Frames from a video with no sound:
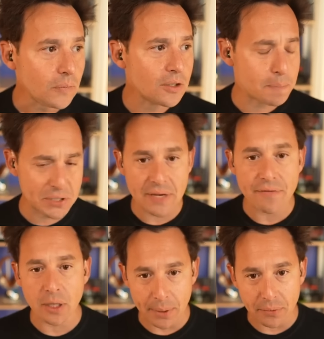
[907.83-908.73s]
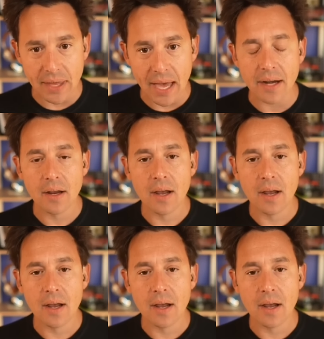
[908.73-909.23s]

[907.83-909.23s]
specific about that.